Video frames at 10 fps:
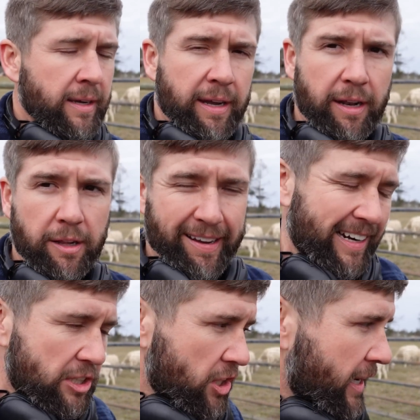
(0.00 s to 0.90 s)
It'll look kind
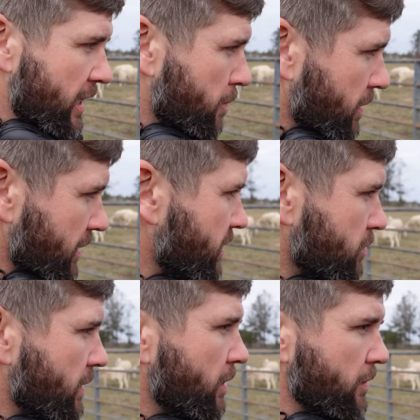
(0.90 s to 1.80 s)
of janky, but at least
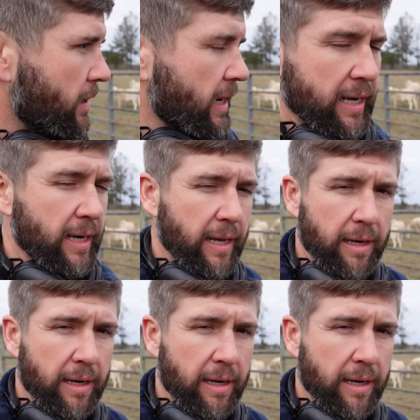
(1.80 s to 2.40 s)
we know they're not getting